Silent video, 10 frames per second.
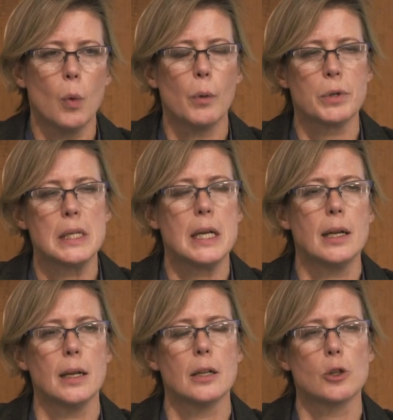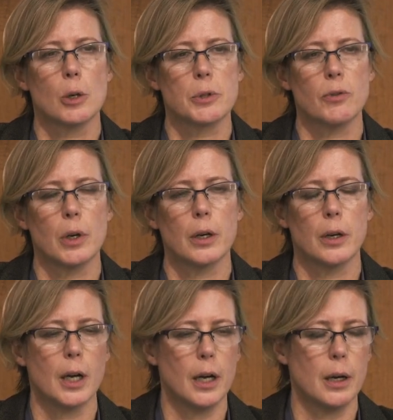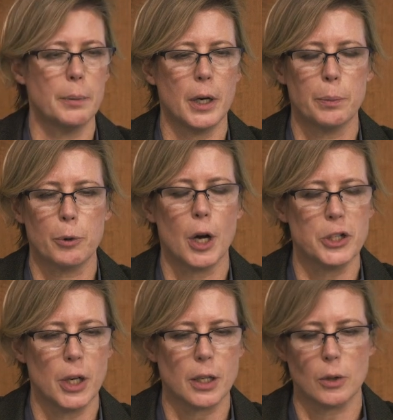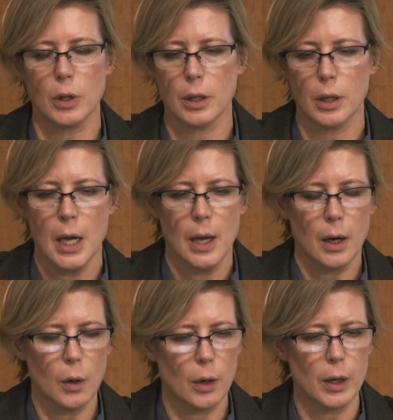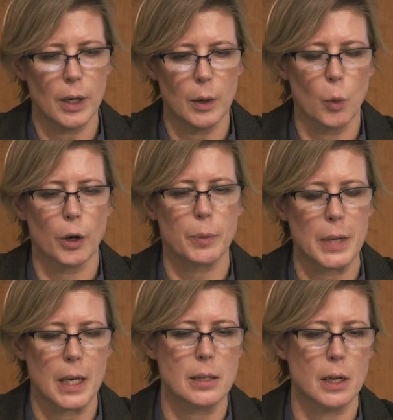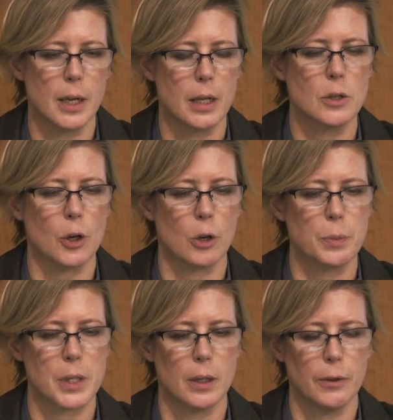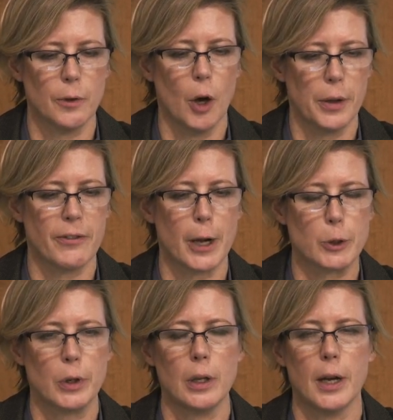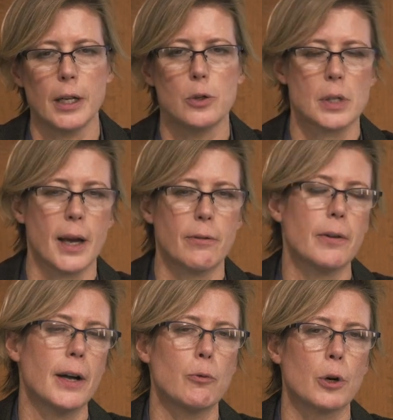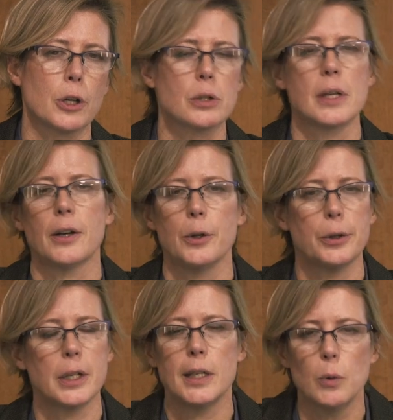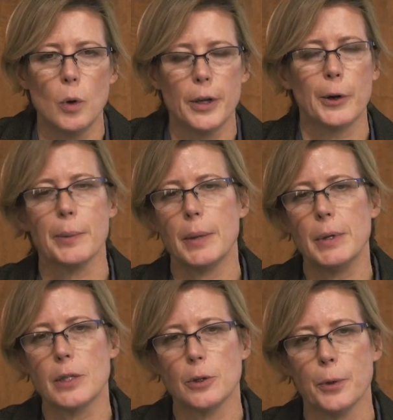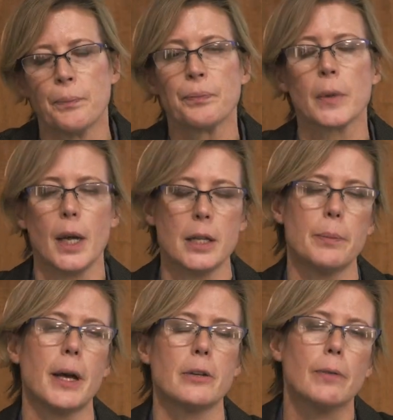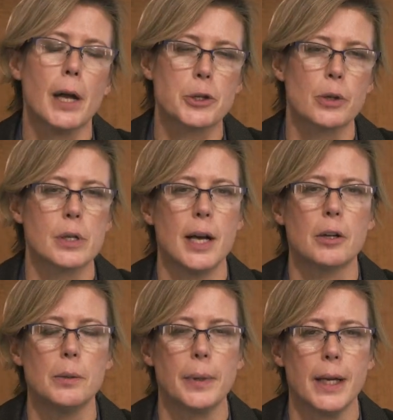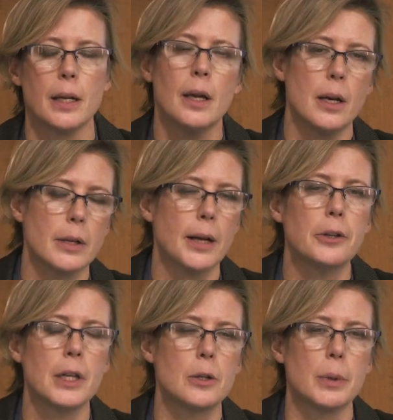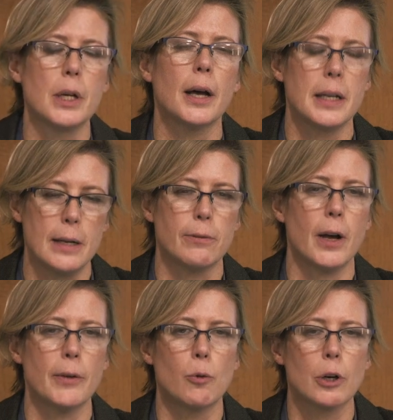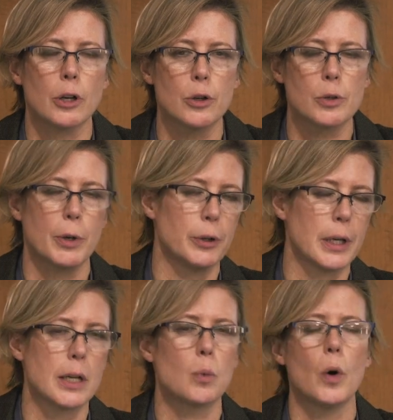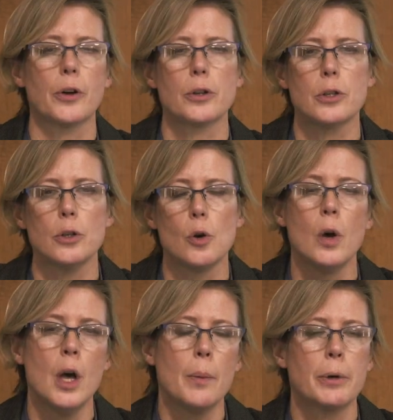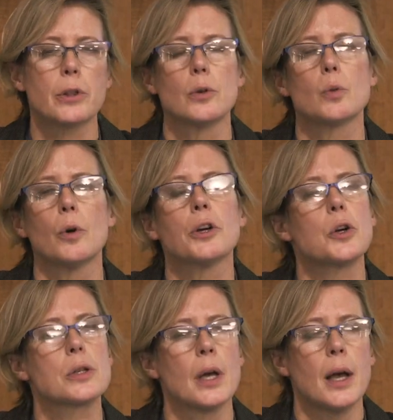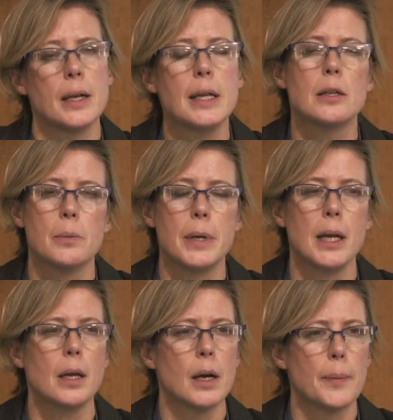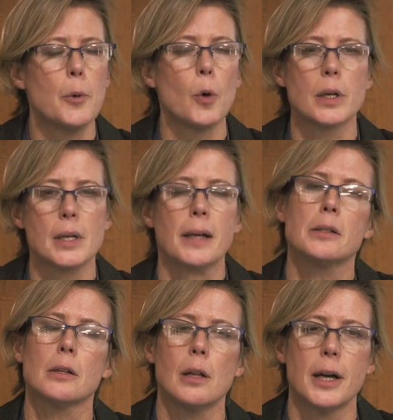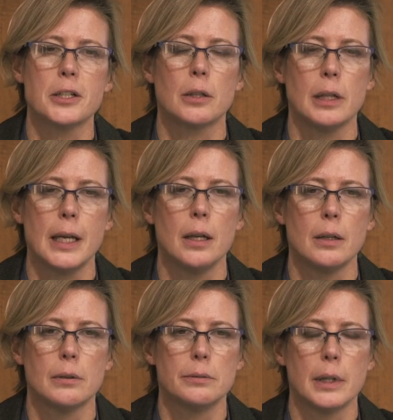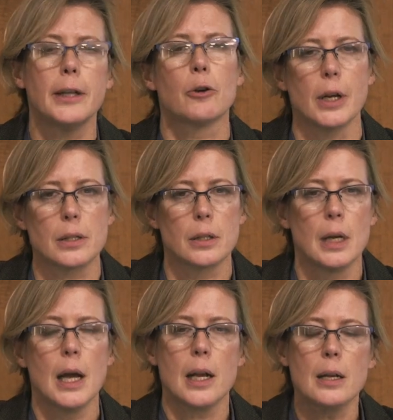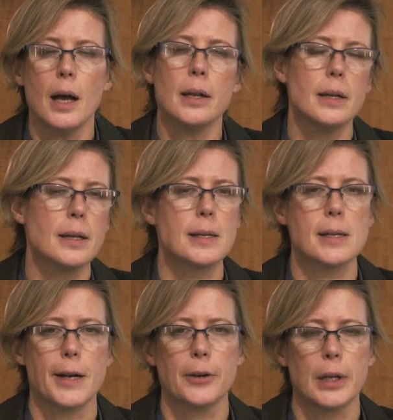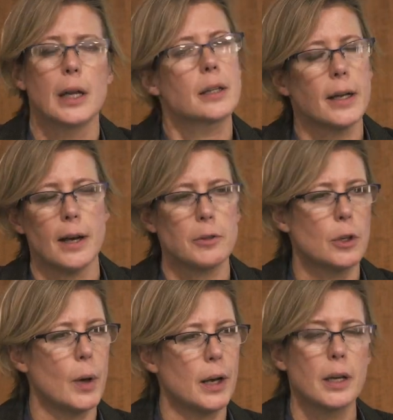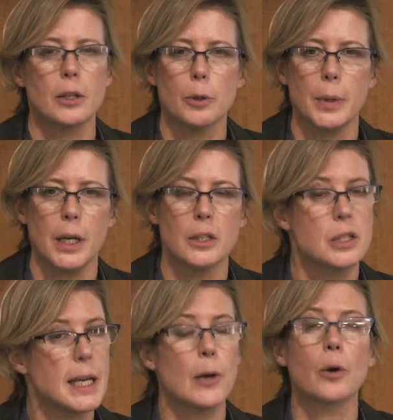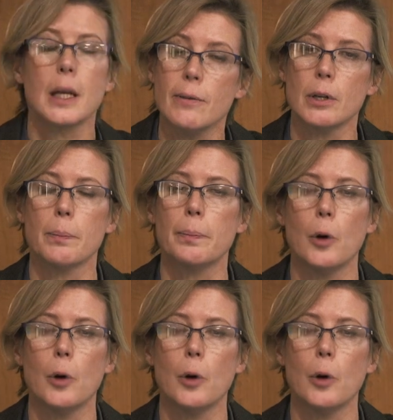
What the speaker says: was needed in terms of a project or a work being done in terms of on the factory line used to have 5 workers. Now you only need 1 or maybe 2. And the manufacturers now complain, not only do we not need 5 workers, we only need 1 or 2, but those workers need to be more technologically literate, not necessarily like they have to go out and get their PhD or even